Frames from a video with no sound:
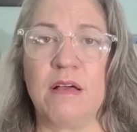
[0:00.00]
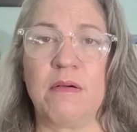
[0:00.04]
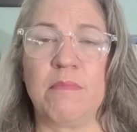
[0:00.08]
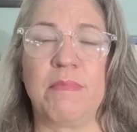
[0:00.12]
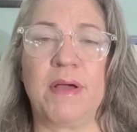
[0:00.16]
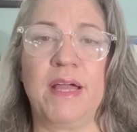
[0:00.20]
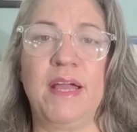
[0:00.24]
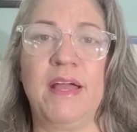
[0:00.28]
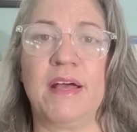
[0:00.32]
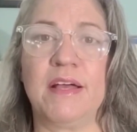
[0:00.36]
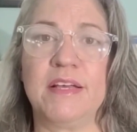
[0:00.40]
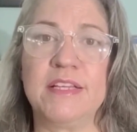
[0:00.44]

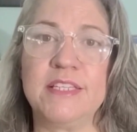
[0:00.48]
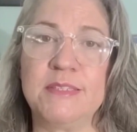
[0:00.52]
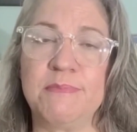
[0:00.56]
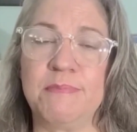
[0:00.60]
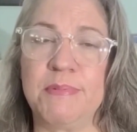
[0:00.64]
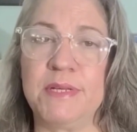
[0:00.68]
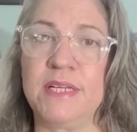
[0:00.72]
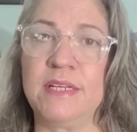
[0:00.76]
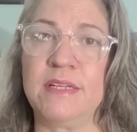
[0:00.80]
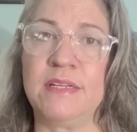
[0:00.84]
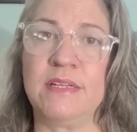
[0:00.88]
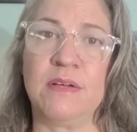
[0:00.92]
My
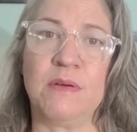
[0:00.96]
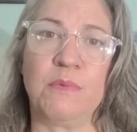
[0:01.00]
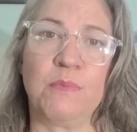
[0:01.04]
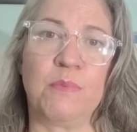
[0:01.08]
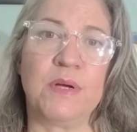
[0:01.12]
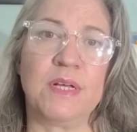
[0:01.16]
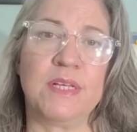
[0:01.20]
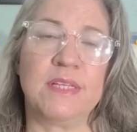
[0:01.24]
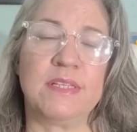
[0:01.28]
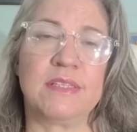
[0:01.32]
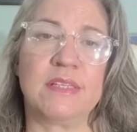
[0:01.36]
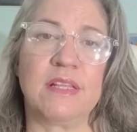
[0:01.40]
husband
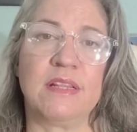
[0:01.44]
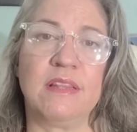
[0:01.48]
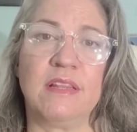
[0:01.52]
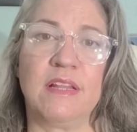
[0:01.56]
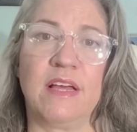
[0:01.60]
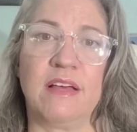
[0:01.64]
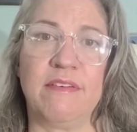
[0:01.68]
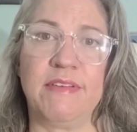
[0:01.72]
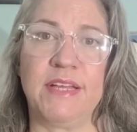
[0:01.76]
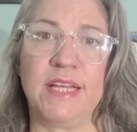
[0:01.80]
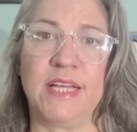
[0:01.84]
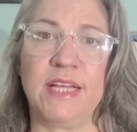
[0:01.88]
was
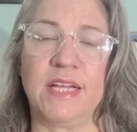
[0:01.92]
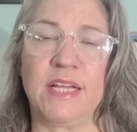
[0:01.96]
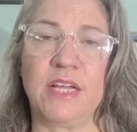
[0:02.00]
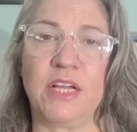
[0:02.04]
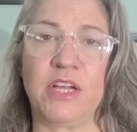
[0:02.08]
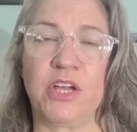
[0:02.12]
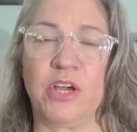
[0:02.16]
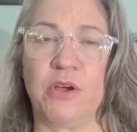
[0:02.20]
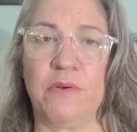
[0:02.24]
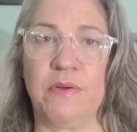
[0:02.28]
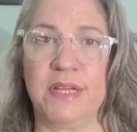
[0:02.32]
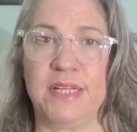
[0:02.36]

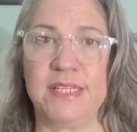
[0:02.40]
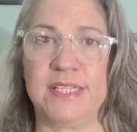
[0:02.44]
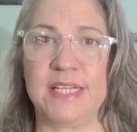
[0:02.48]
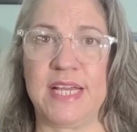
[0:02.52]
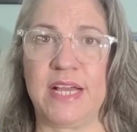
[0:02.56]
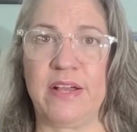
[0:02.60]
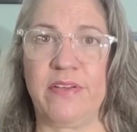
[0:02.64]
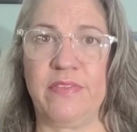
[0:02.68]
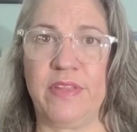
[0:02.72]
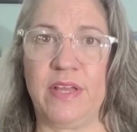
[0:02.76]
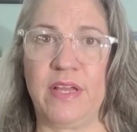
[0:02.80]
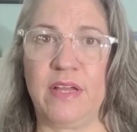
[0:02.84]
loving going
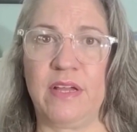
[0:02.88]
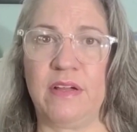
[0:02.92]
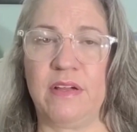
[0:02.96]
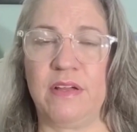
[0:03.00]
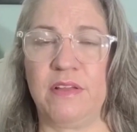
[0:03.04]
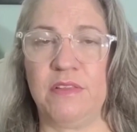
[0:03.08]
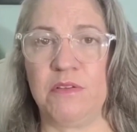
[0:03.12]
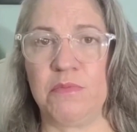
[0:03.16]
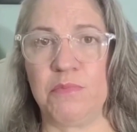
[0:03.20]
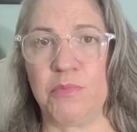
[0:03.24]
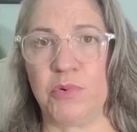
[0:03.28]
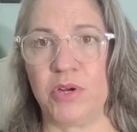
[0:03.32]
down there
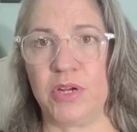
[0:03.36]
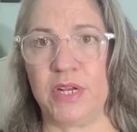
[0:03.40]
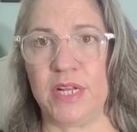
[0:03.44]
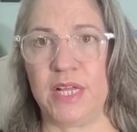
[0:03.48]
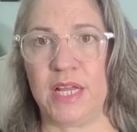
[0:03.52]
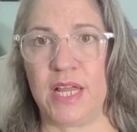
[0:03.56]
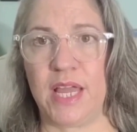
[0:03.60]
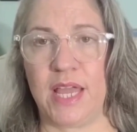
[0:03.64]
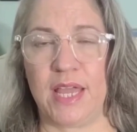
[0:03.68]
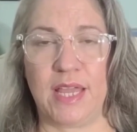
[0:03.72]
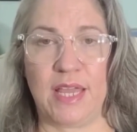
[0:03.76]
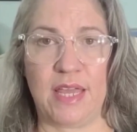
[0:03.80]
in the
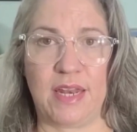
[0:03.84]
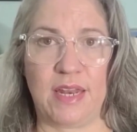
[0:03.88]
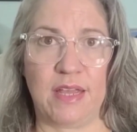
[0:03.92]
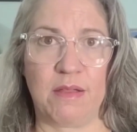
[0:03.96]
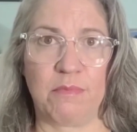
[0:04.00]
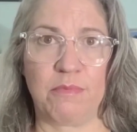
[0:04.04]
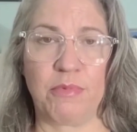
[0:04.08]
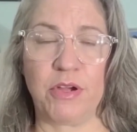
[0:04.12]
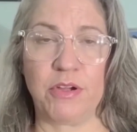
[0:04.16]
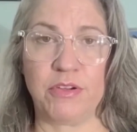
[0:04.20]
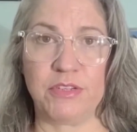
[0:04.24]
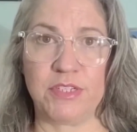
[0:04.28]
morning and getting
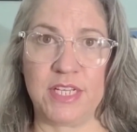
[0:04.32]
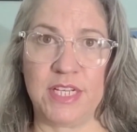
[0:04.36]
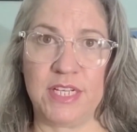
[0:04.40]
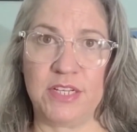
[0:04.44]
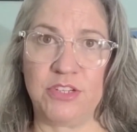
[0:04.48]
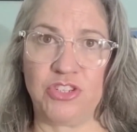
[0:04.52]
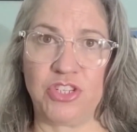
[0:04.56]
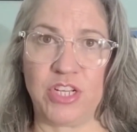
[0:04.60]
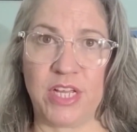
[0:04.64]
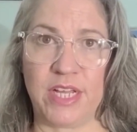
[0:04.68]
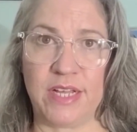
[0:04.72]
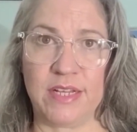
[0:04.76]
protein
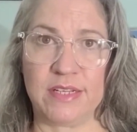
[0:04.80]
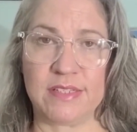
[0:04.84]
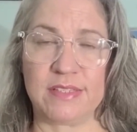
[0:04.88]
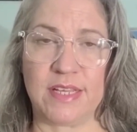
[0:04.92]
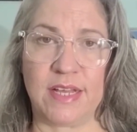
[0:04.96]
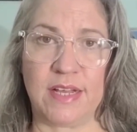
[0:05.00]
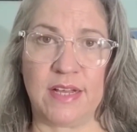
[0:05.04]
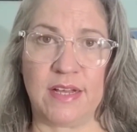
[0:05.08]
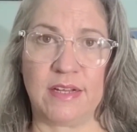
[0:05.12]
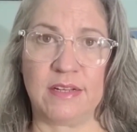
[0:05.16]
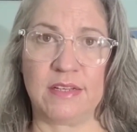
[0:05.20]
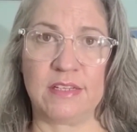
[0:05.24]
shakes
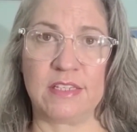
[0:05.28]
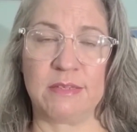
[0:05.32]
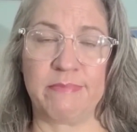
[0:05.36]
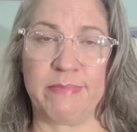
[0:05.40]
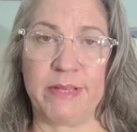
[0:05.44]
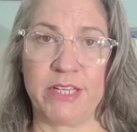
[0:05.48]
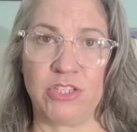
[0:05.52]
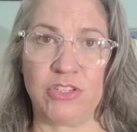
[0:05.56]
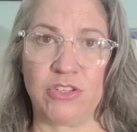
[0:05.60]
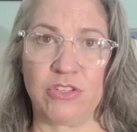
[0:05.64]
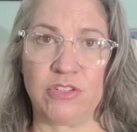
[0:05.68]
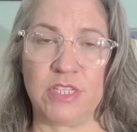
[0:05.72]
and
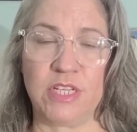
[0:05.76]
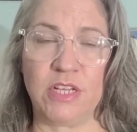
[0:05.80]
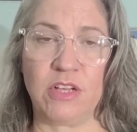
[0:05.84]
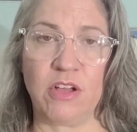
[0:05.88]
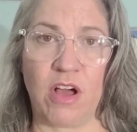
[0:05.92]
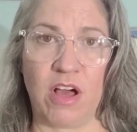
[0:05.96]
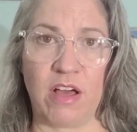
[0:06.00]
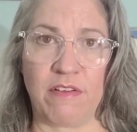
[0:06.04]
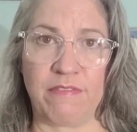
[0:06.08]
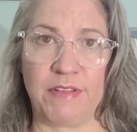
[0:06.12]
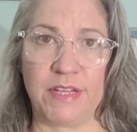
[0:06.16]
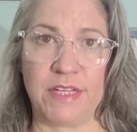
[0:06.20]
specialty
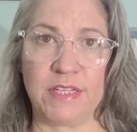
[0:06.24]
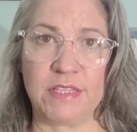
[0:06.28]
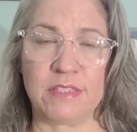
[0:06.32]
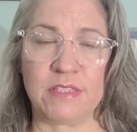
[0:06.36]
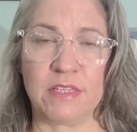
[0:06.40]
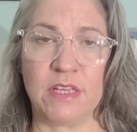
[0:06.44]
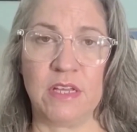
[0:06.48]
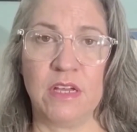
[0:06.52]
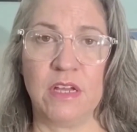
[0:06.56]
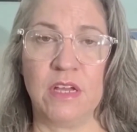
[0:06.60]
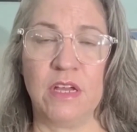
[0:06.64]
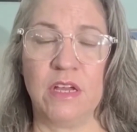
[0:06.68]
coffees
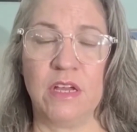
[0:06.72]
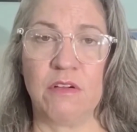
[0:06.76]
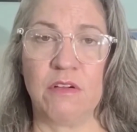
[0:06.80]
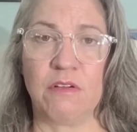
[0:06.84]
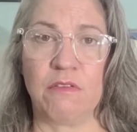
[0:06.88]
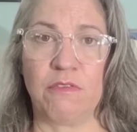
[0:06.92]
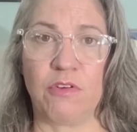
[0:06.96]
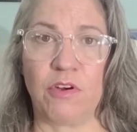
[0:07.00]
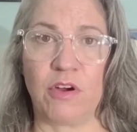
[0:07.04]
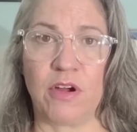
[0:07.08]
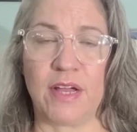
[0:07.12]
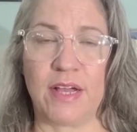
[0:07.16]

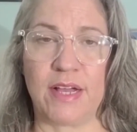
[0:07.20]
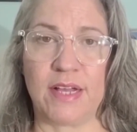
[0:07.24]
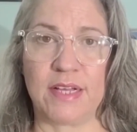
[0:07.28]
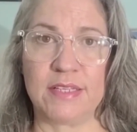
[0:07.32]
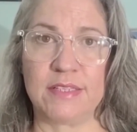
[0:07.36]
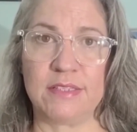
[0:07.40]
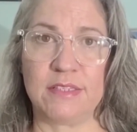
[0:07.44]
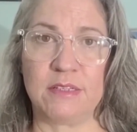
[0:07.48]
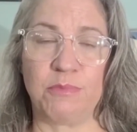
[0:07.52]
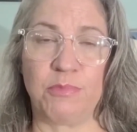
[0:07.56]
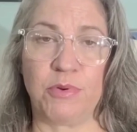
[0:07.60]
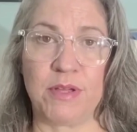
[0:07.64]
for
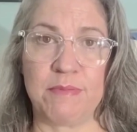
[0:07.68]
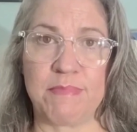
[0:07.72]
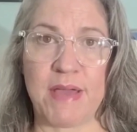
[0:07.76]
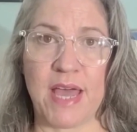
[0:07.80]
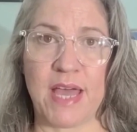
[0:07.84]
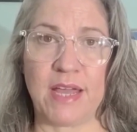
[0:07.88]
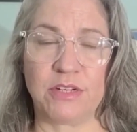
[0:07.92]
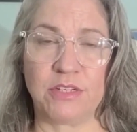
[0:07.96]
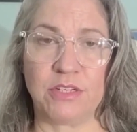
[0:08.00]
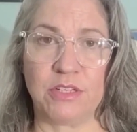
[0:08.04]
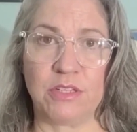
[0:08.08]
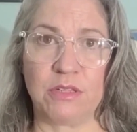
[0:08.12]
us to bring
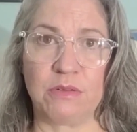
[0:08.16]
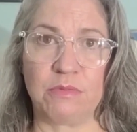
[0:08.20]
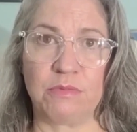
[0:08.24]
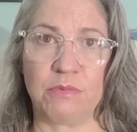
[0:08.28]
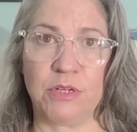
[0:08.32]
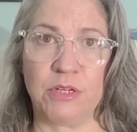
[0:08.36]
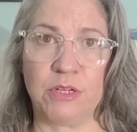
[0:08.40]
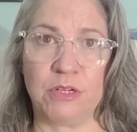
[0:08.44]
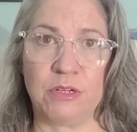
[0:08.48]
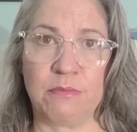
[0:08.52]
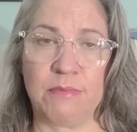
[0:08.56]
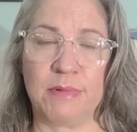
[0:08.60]
back to the
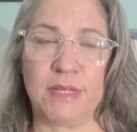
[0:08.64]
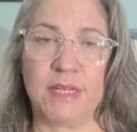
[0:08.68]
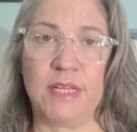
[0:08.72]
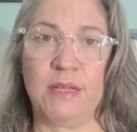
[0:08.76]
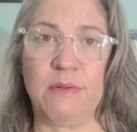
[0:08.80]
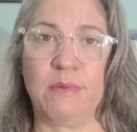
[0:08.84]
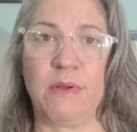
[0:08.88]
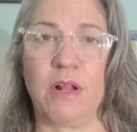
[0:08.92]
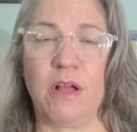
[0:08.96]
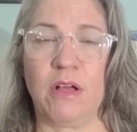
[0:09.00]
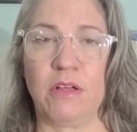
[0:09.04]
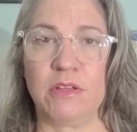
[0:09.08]
room. And
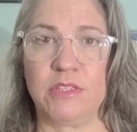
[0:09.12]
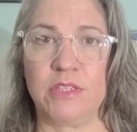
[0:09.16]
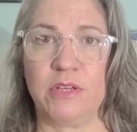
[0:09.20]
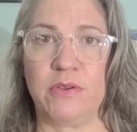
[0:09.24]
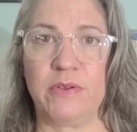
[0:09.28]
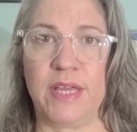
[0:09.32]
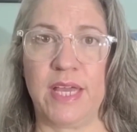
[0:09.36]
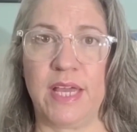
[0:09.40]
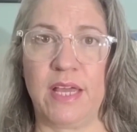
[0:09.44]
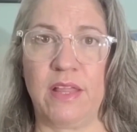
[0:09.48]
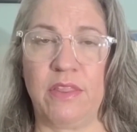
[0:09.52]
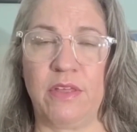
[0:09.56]
he would also
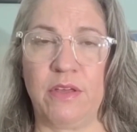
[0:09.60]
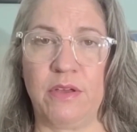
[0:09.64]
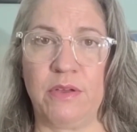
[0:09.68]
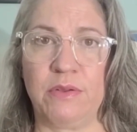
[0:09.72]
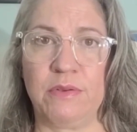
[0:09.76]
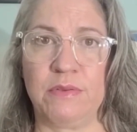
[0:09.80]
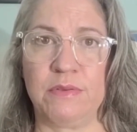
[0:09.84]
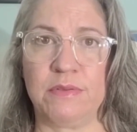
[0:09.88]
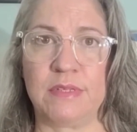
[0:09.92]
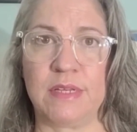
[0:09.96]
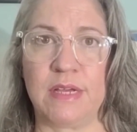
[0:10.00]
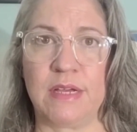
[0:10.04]
get
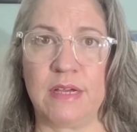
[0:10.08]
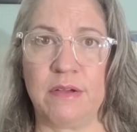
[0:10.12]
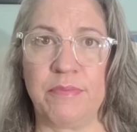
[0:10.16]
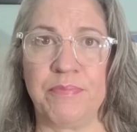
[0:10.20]
those,